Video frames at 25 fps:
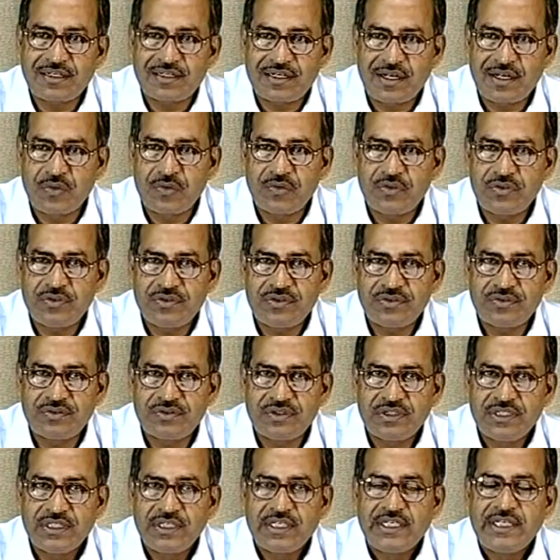count,
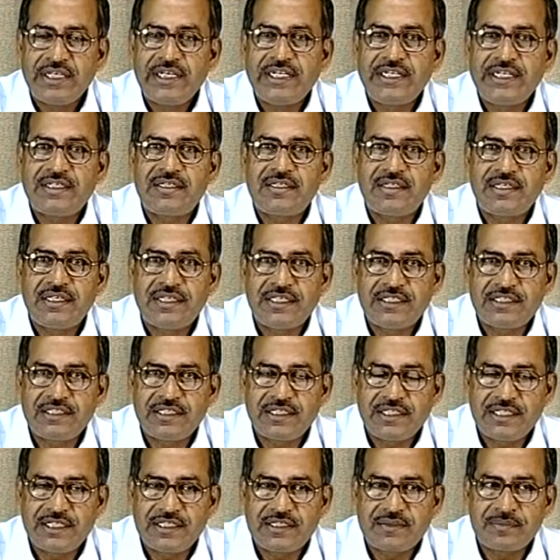it
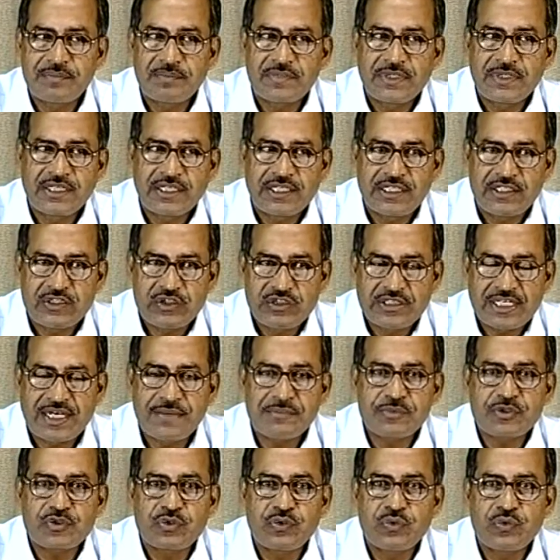
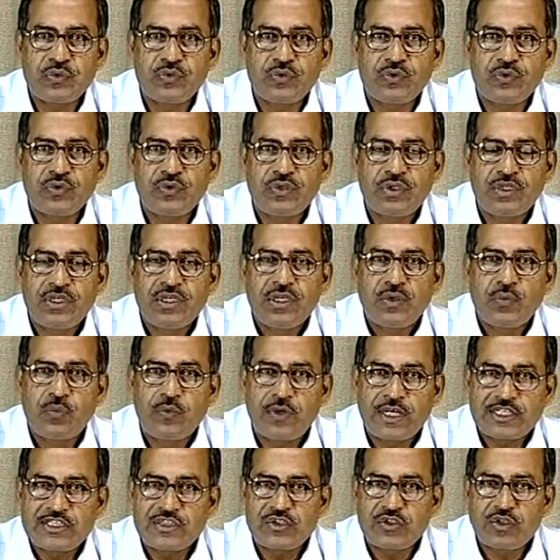jumps to
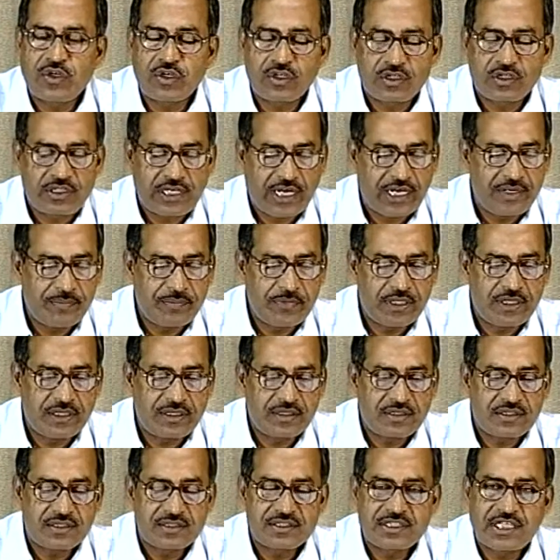watchdog timer
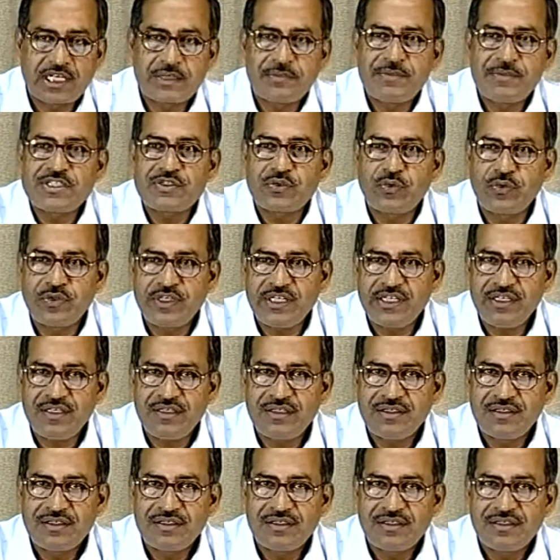service routine,
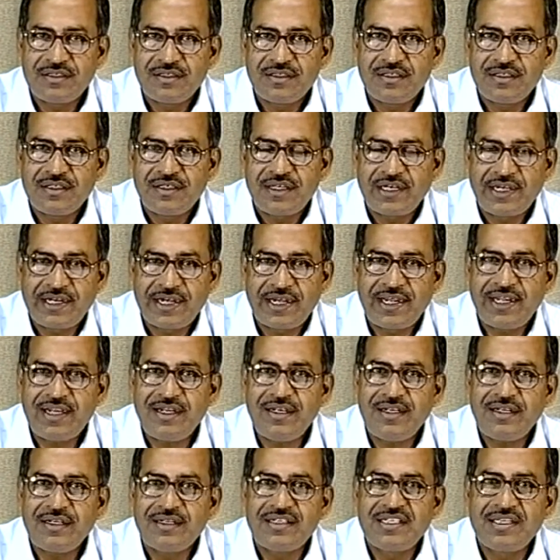and
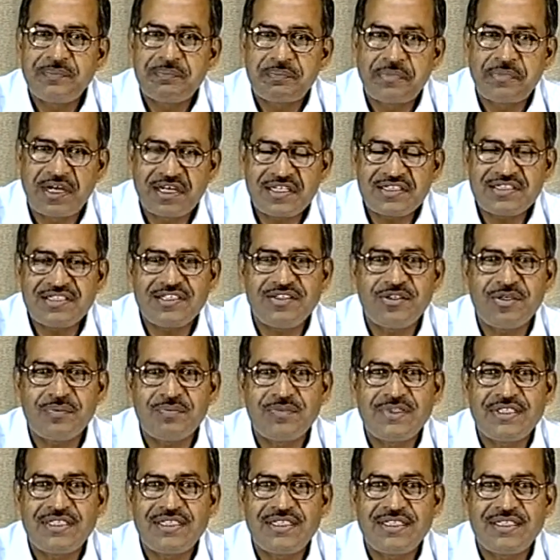the function of
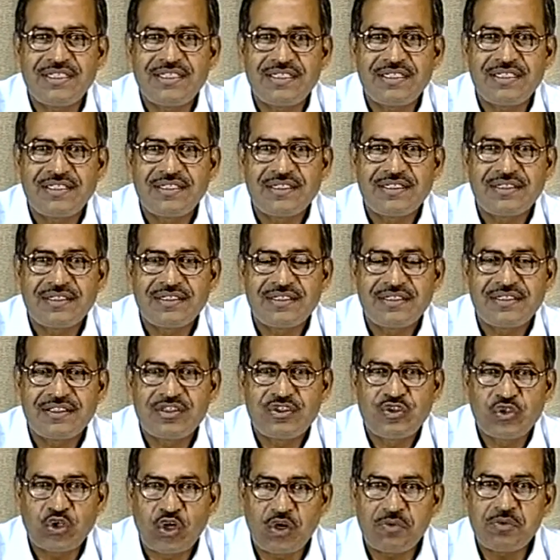the
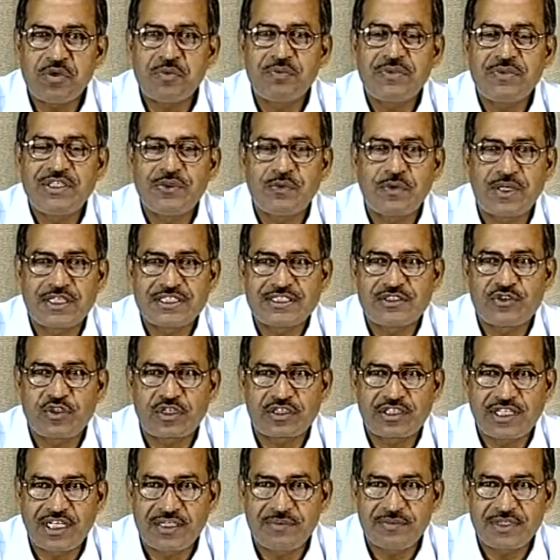job of the watchdog
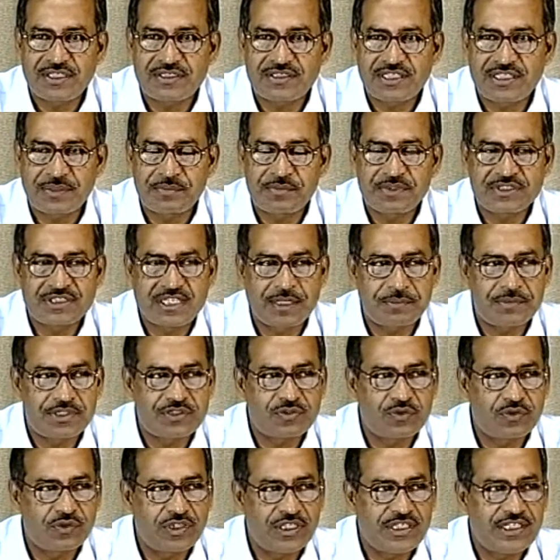timer service
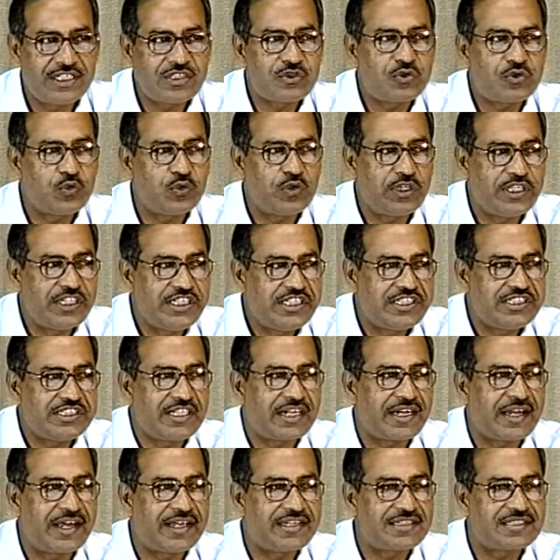routine is to
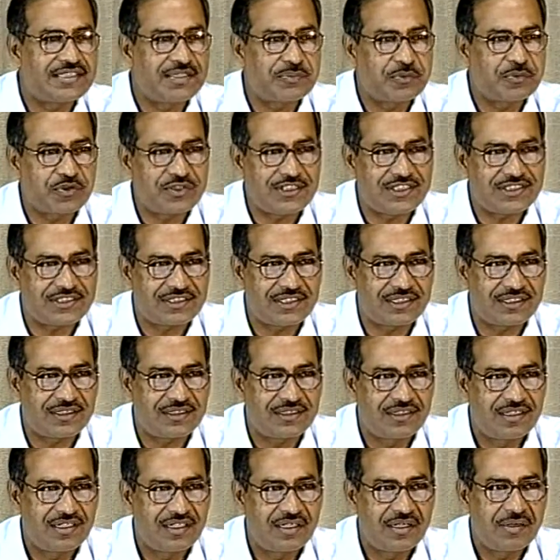initialize the processor,
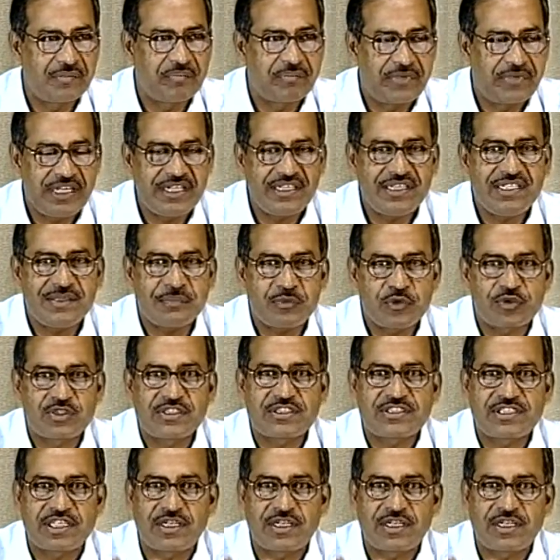bring the processor